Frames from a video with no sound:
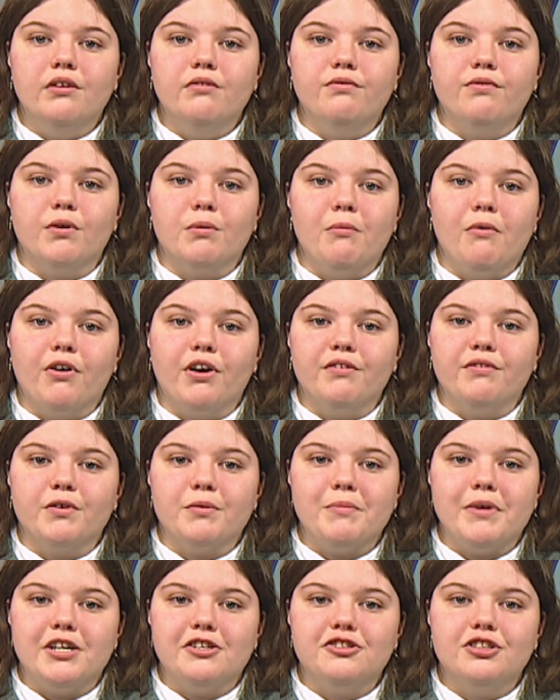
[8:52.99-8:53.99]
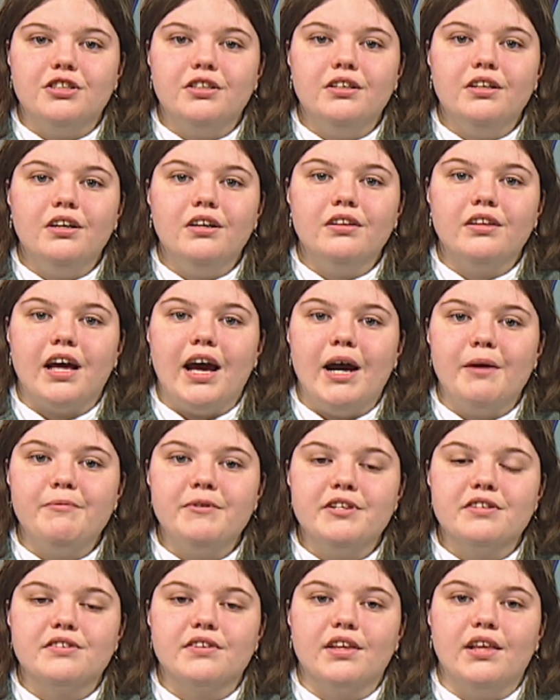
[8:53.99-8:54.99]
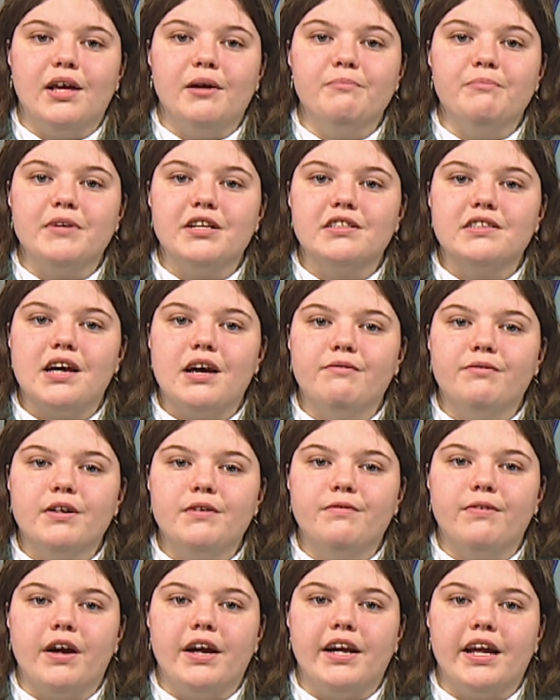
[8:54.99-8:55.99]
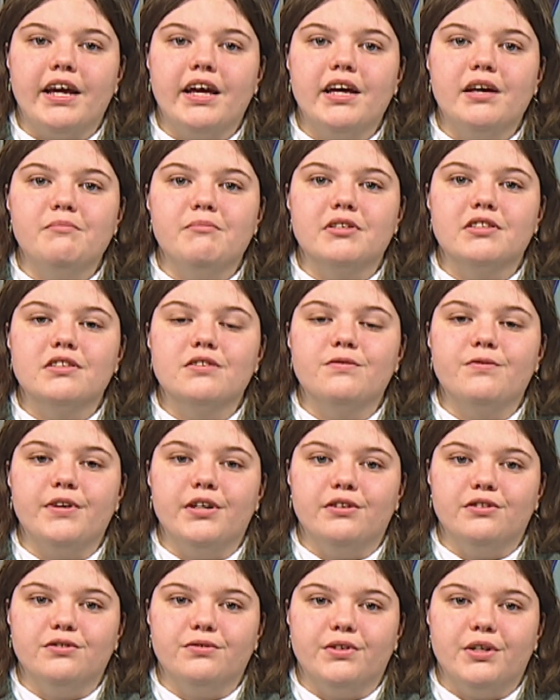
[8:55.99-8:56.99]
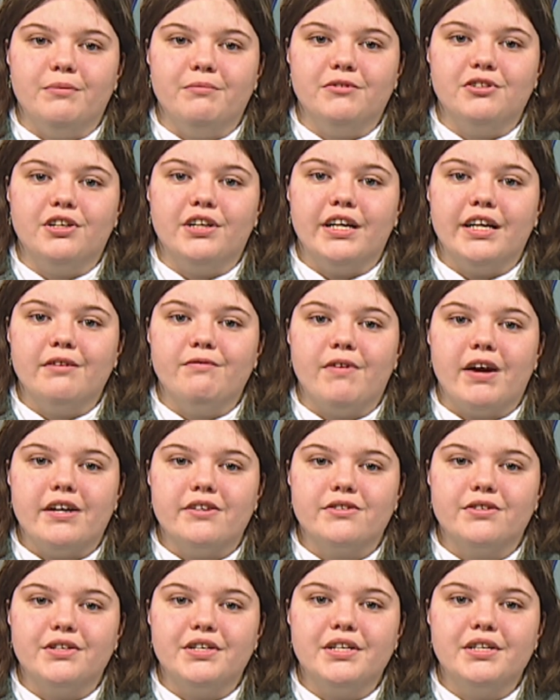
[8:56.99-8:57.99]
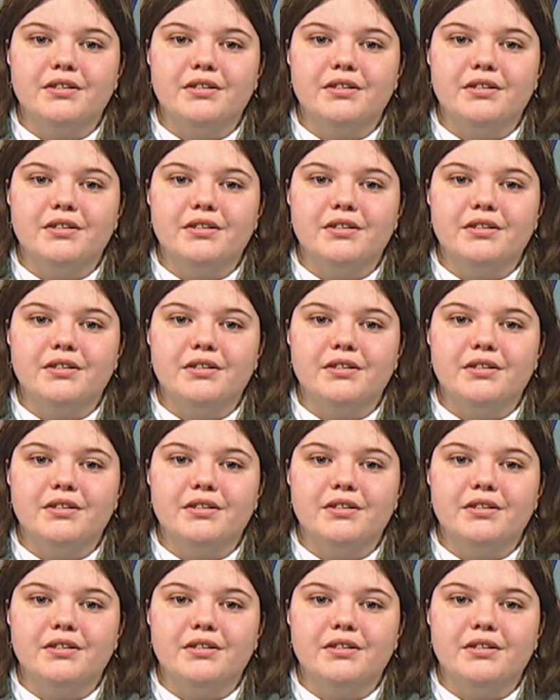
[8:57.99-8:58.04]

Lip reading: For more information, the Happiness Club meets every Friday in Mrs. Field's room during advisory.